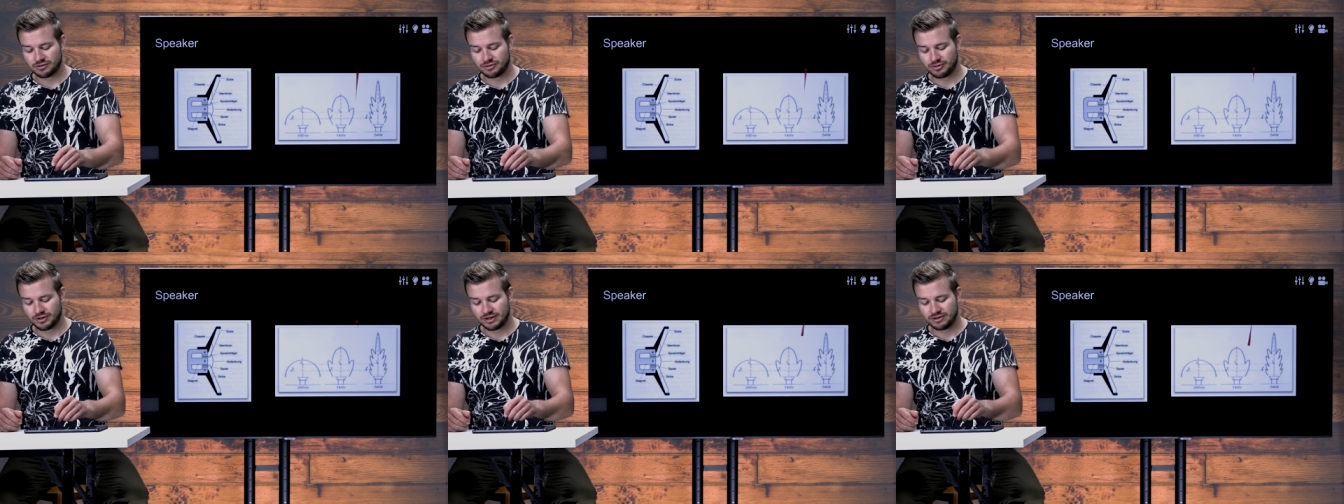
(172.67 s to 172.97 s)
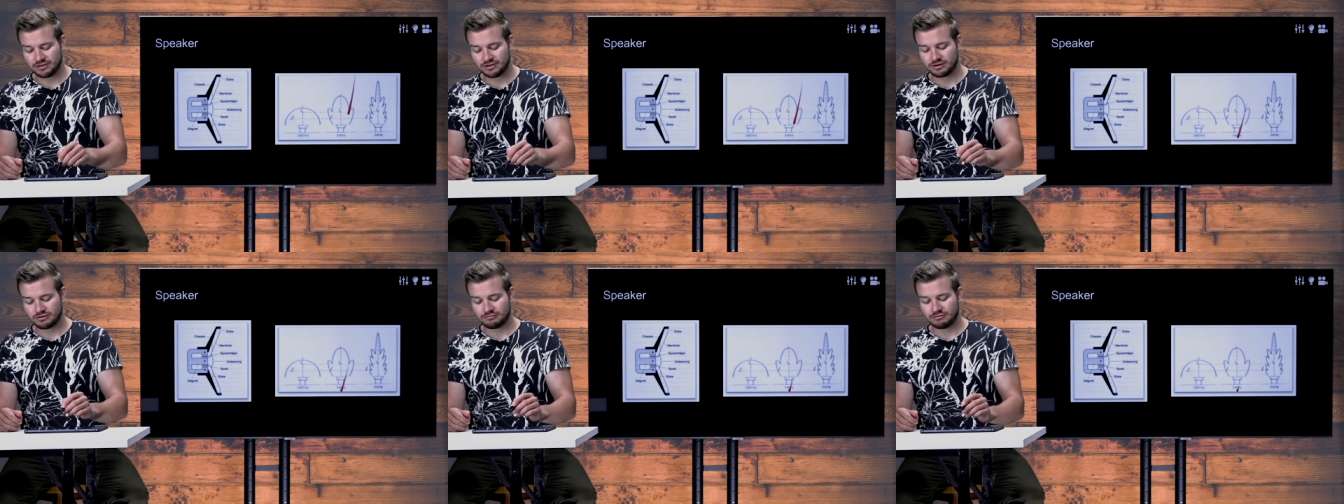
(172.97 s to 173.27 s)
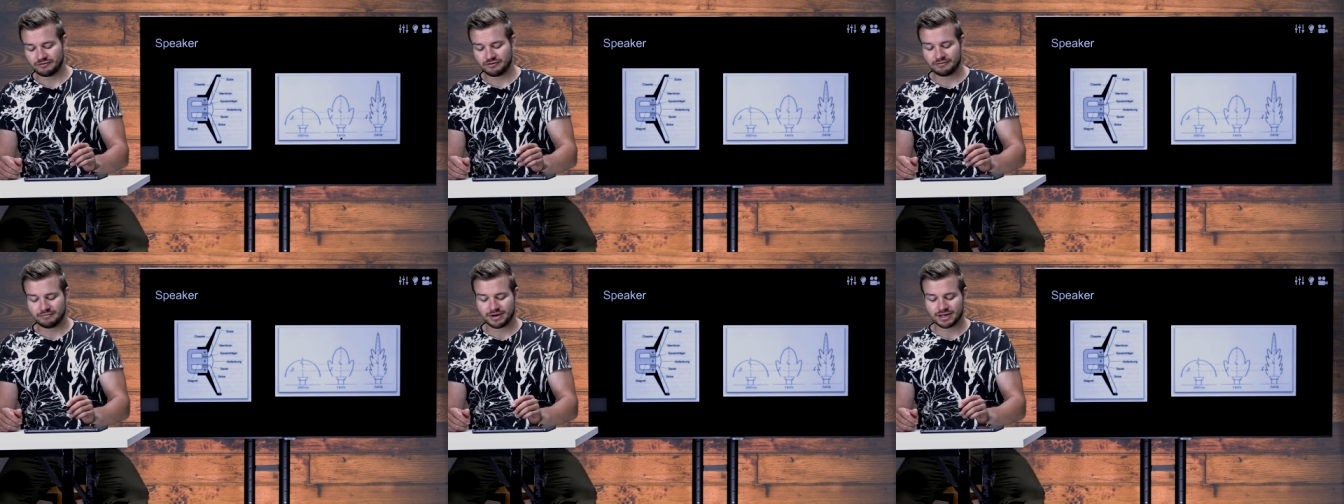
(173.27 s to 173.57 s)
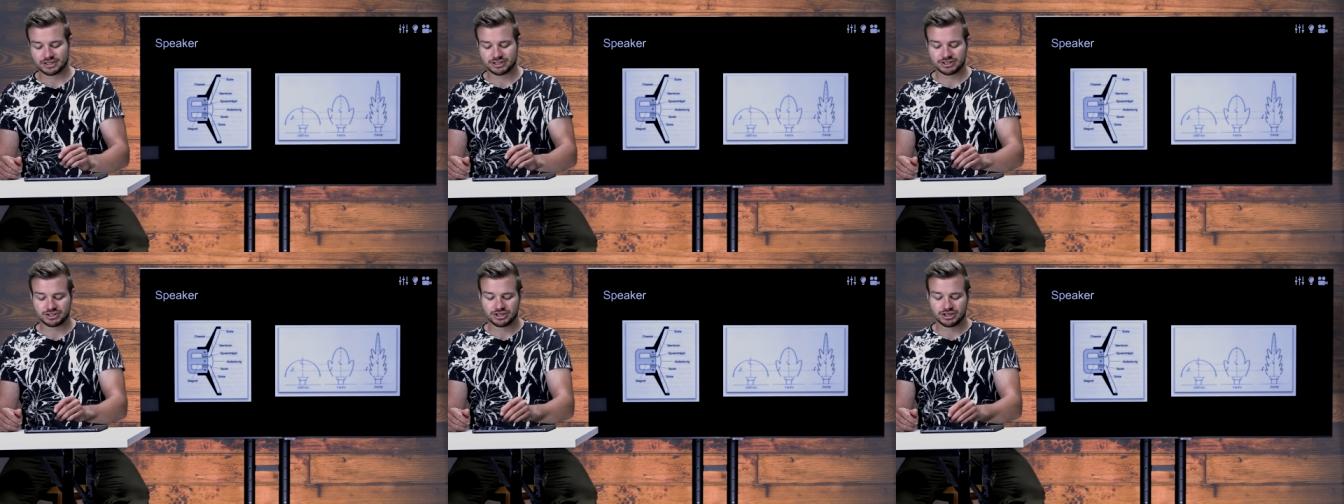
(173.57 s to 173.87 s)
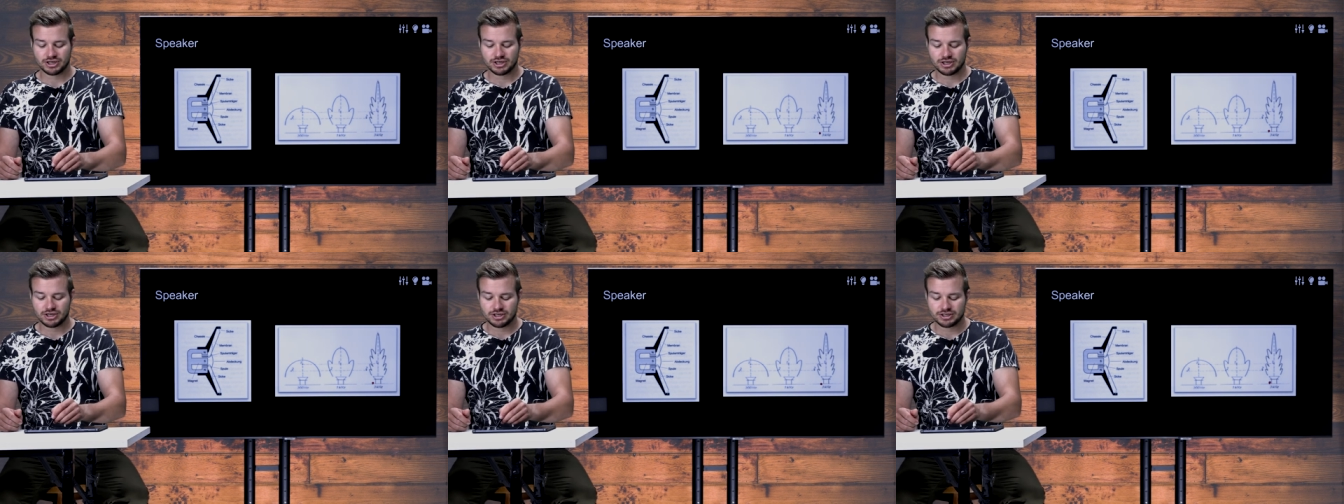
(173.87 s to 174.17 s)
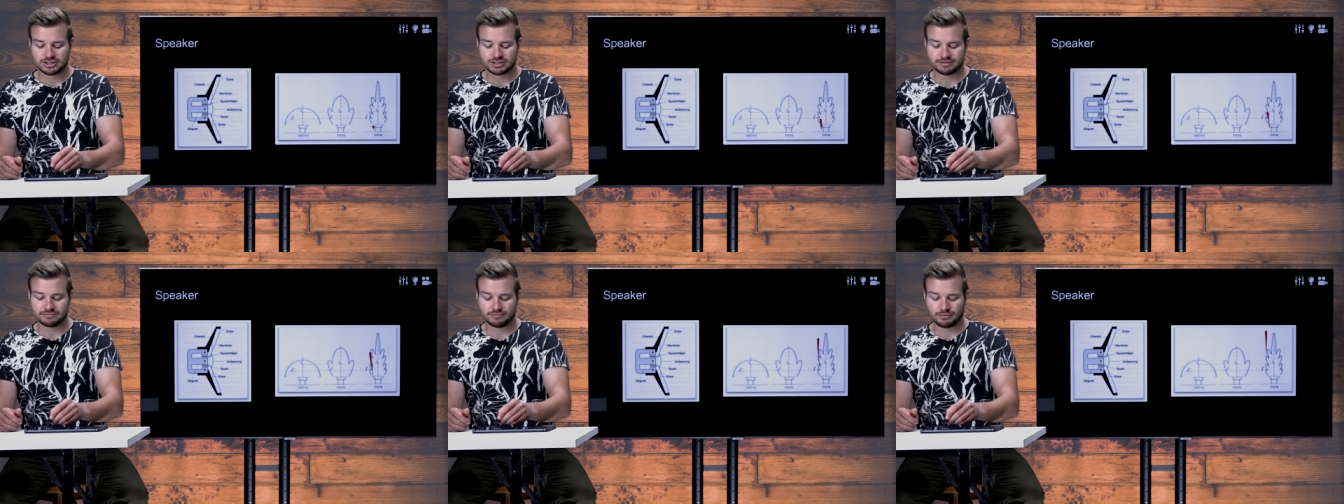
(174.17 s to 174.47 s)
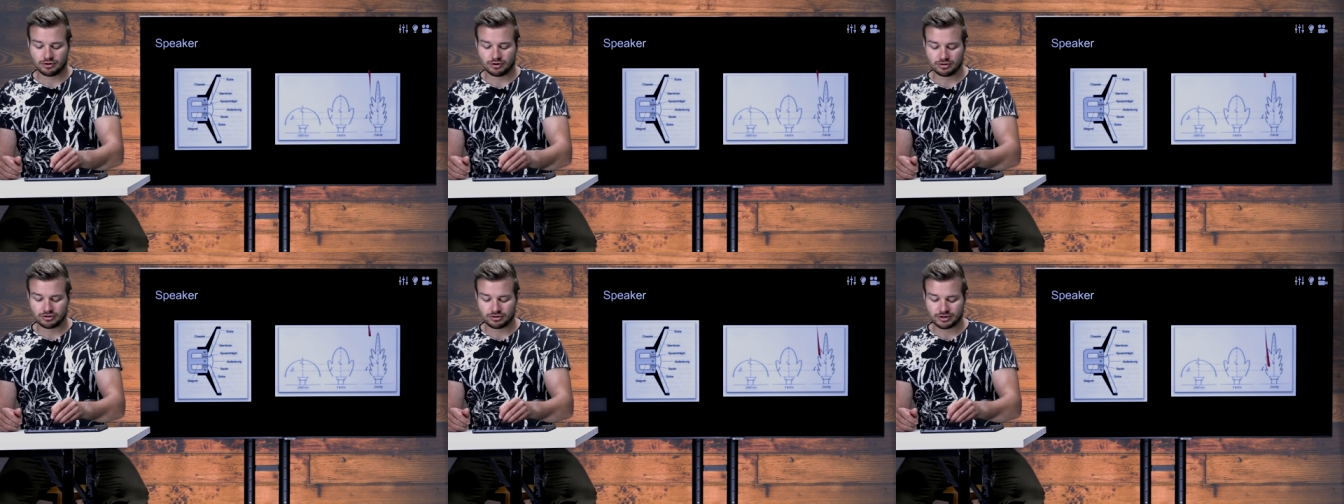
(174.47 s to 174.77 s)
thinner with a much
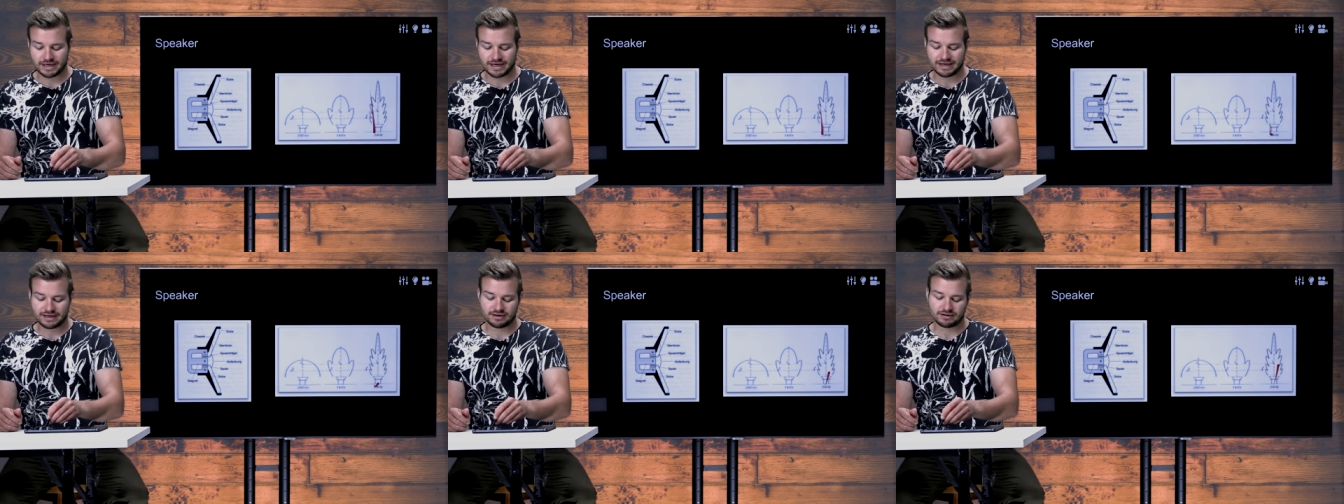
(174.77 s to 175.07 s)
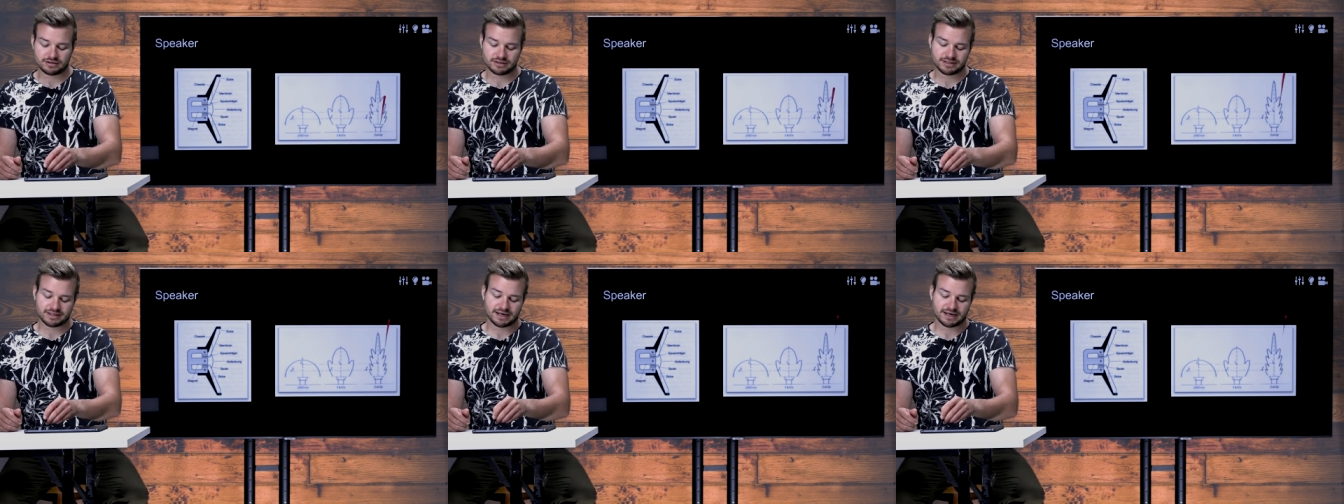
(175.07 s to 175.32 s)
smaller angle.